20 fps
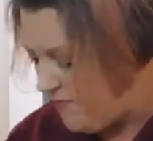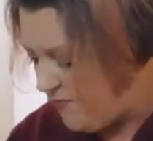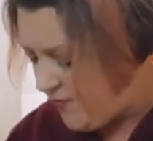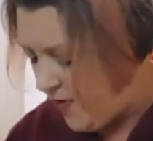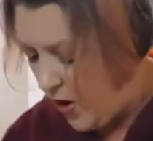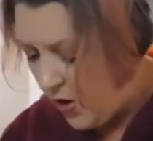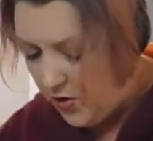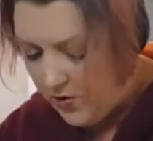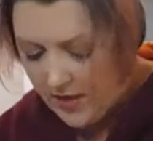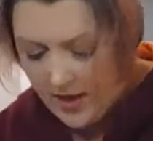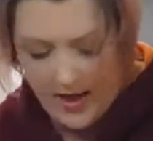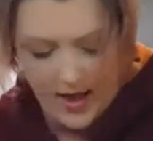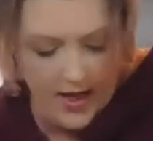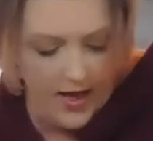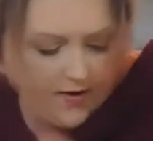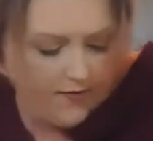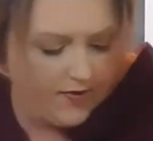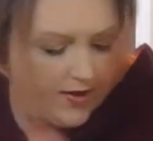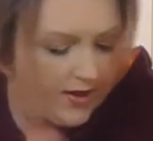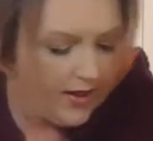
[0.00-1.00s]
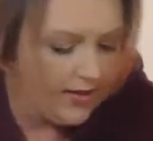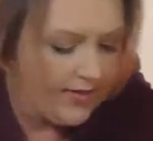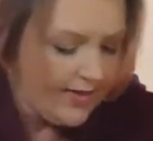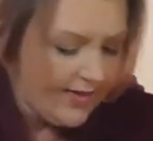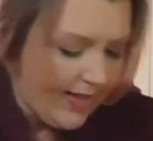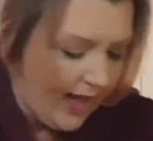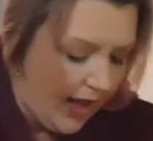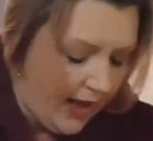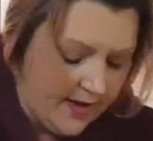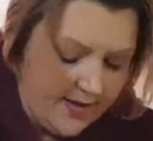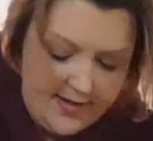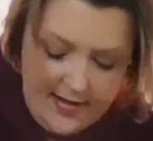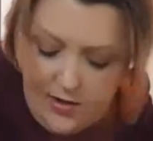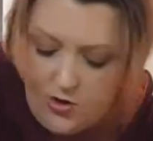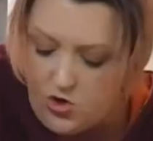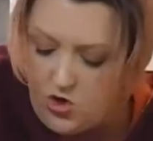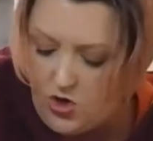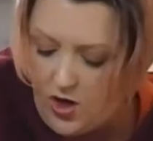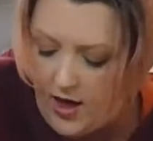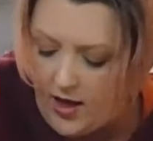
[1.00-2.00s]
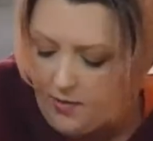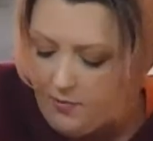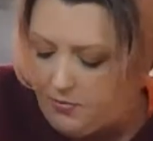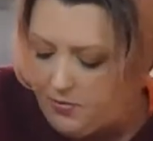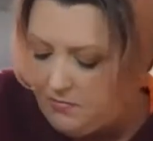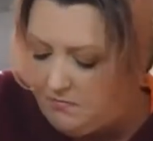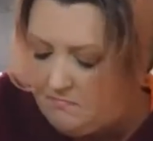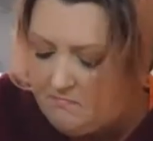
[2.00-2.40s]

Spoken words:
fairly even in size and shape.